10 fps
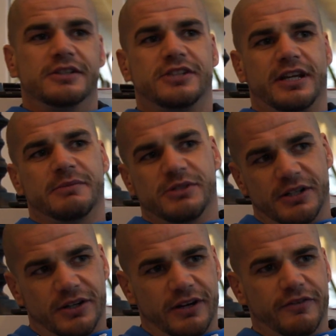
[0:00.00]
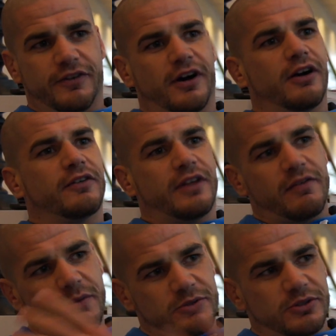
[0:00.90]
TMZ got involved,
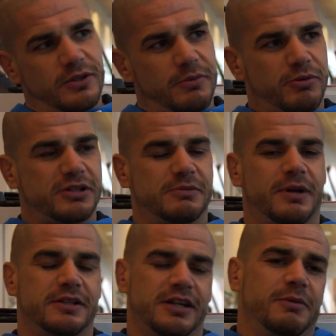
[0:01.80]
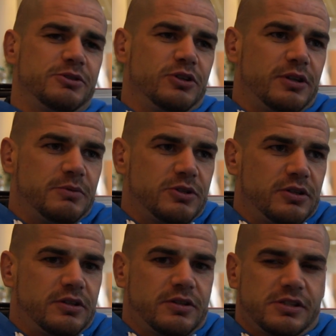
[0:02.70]
everyone was doing a press about it. So it was good
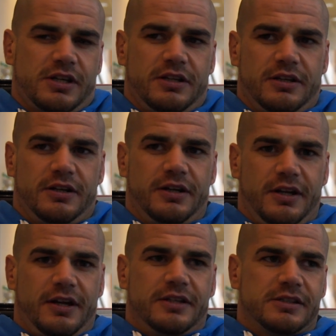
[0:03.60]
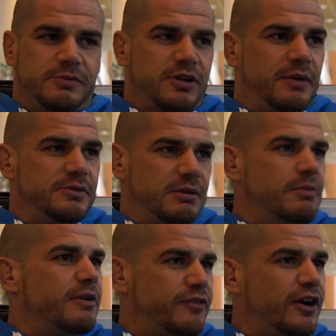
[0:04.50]
to see that sometimes
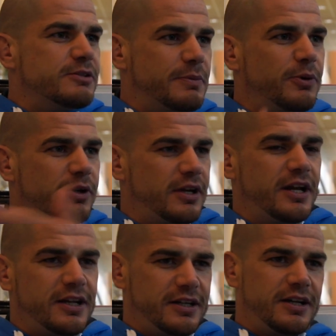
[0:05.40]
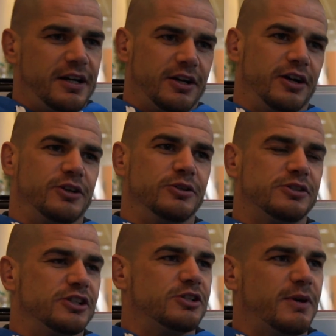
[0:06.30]
MMA fighters you put in a good
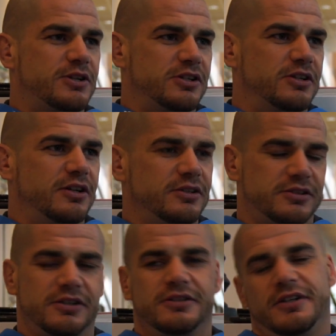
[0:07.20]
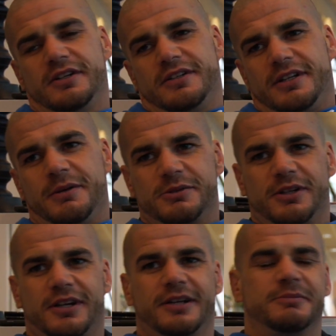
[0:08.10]
situation, you know. So it was
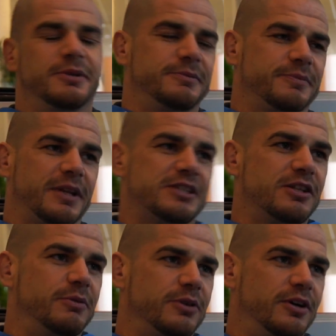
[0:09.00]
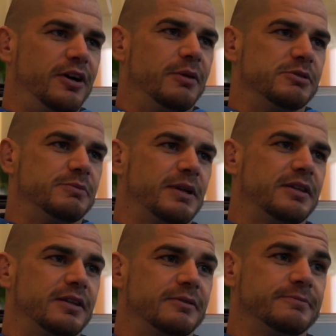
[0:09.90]
okay, but at least no one got hurt was the main
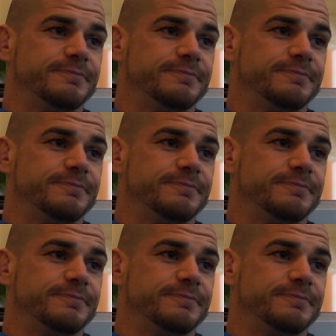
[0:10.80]
thing.